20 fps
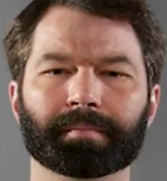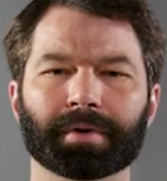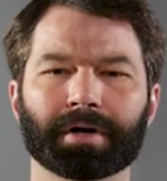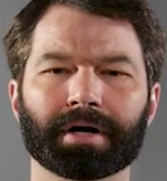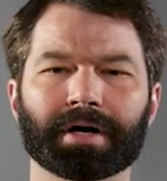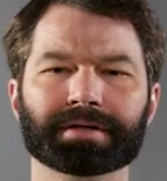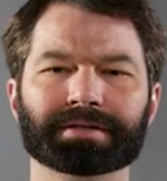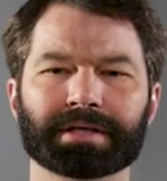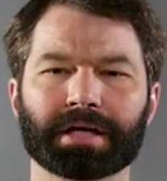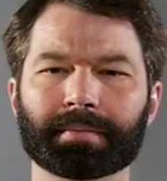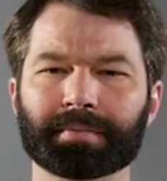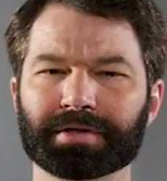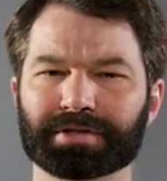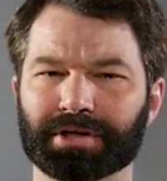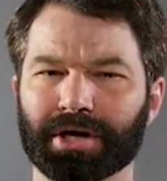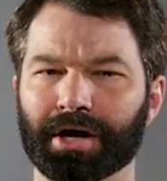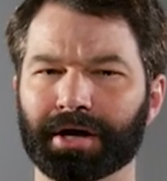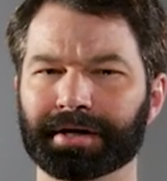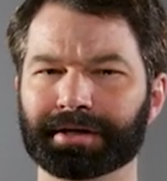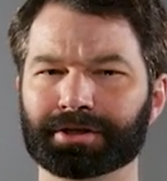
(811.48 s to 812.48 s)
But Emma's
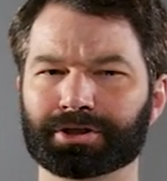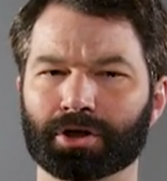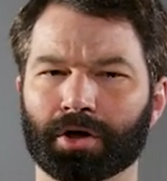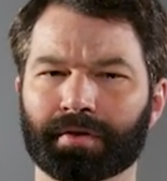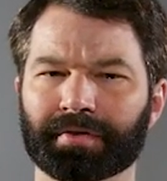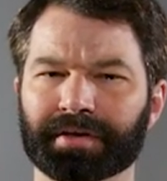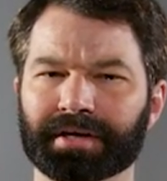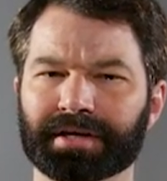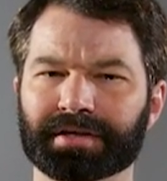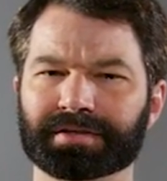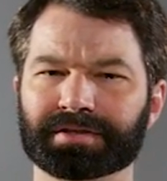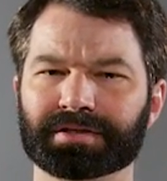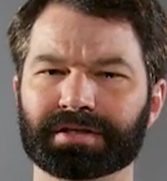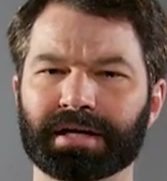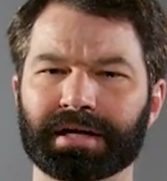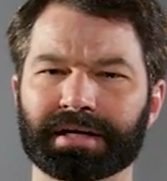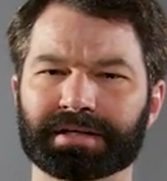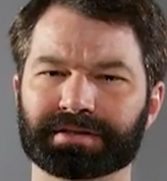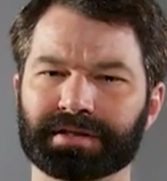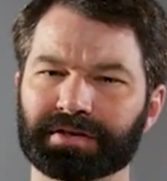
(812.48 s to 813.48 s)
hunch on this
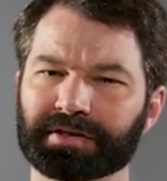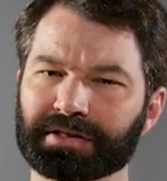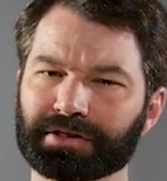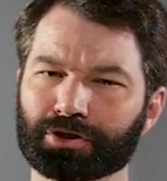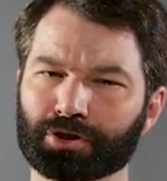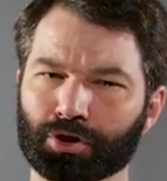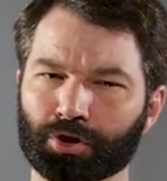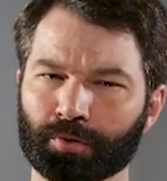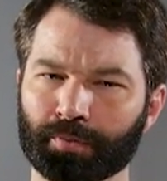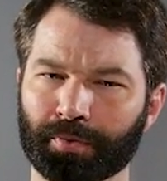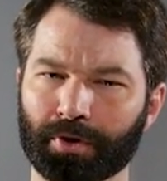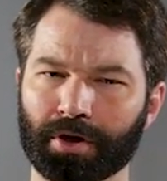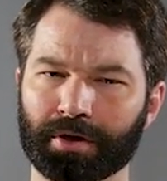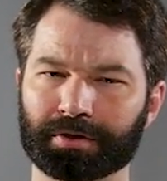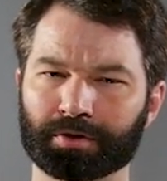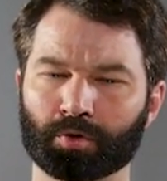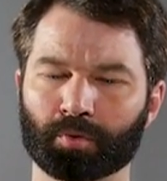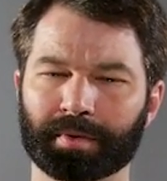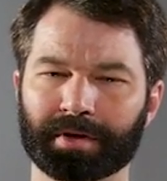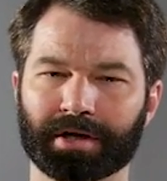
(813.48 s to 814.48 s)
is that these two
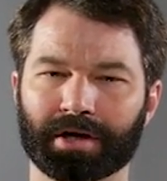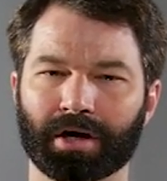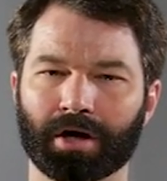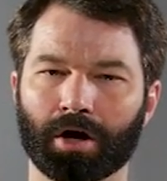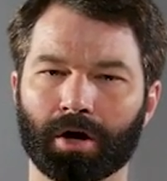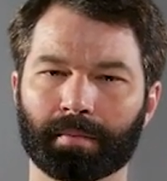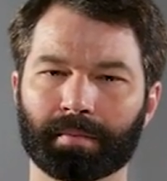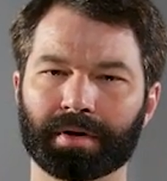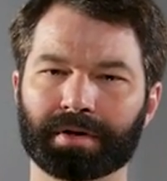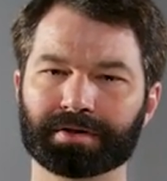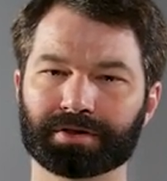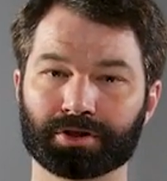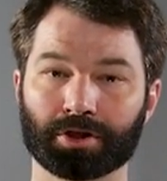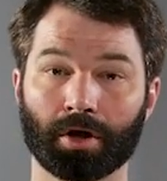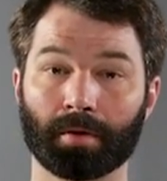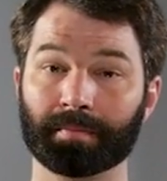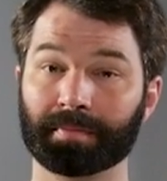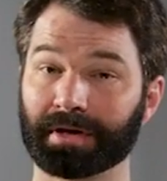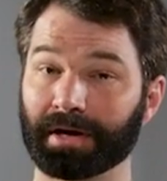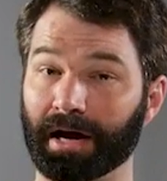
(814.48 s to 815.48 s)
books will become
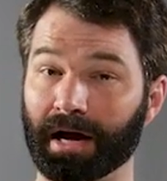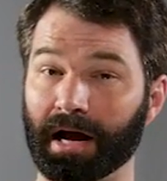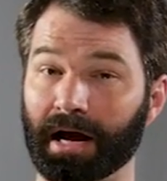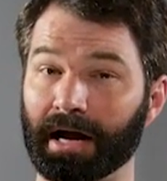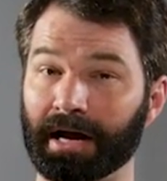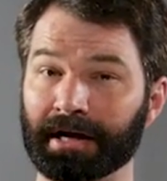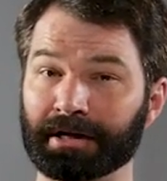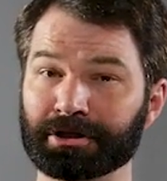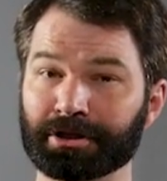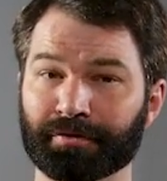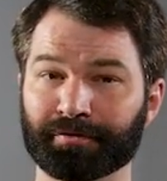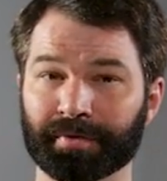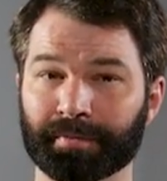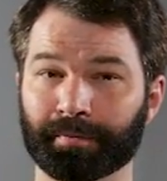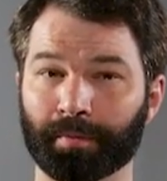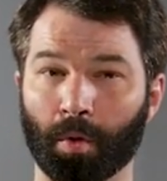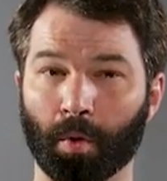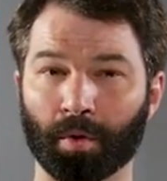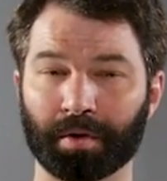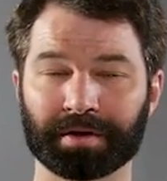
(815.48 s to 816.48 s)
some kind of
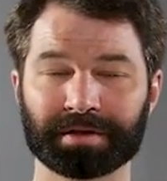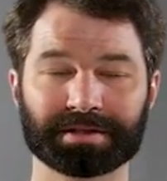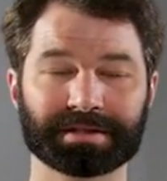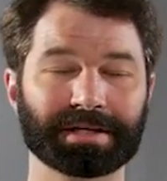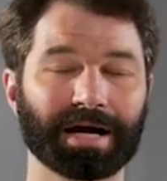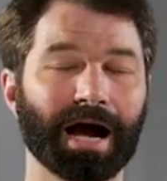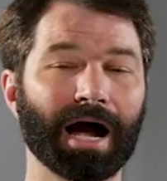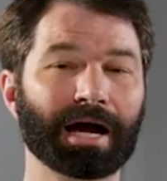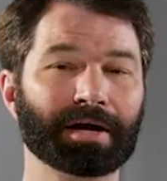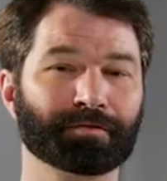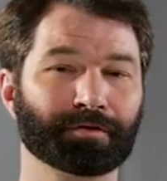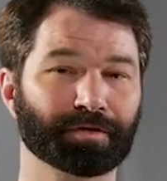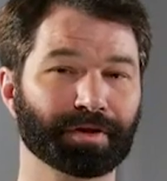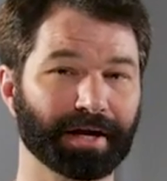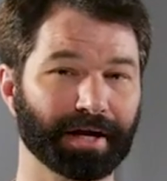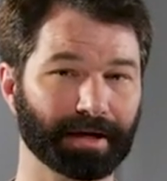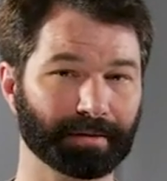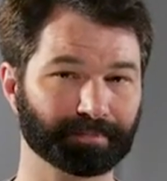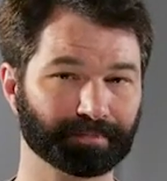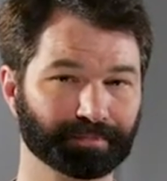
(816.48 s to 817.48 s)
important guide for
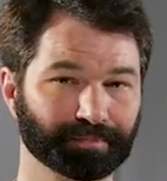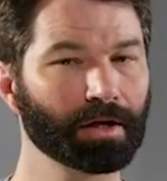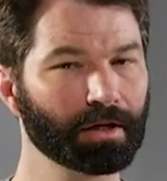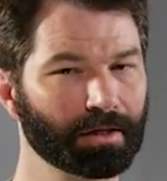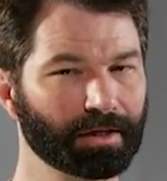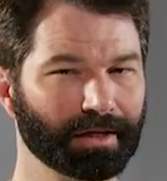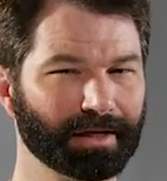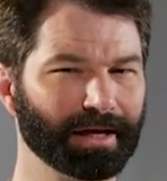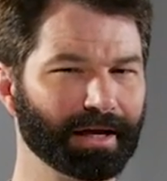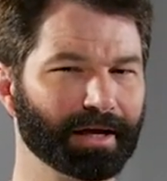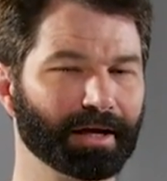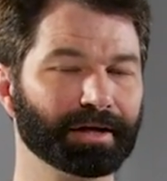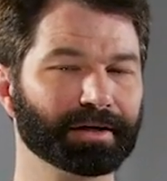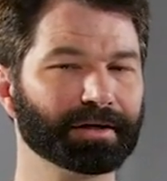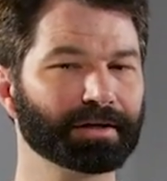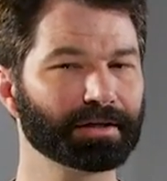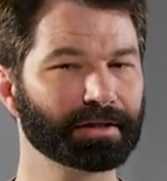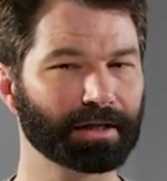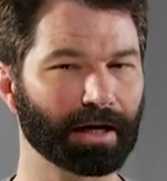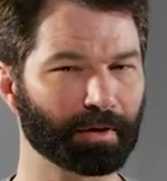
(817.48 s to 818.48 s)
them.
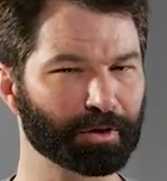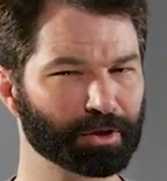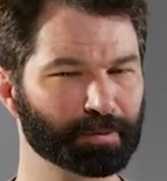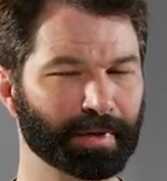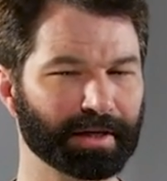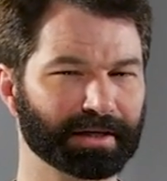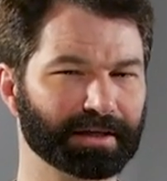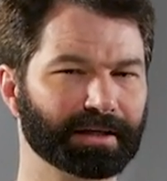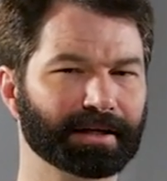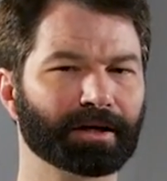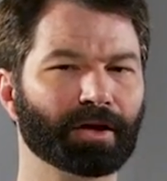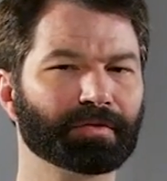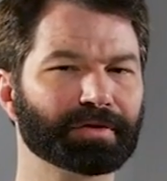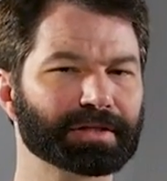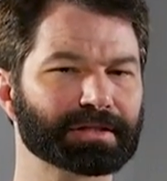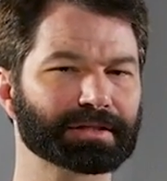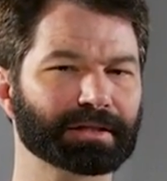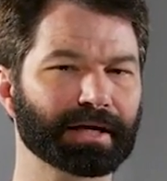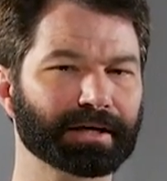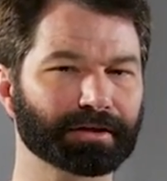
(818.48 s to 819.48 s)
Again, I will speculate on
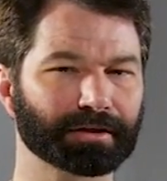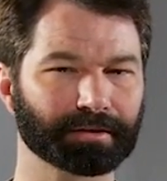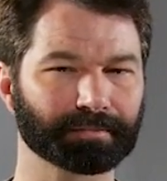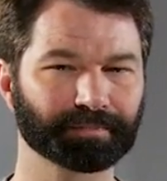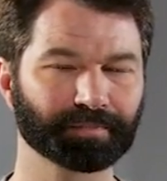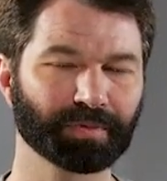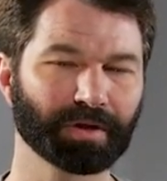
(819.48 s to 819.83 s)
this later.